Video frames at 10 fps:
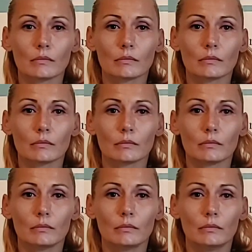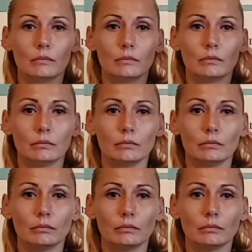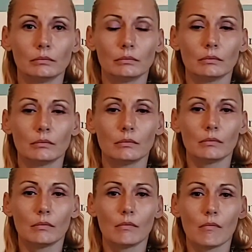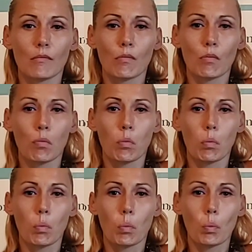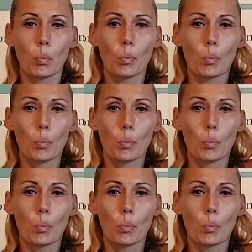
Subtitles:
No words are spoken by the person on screen.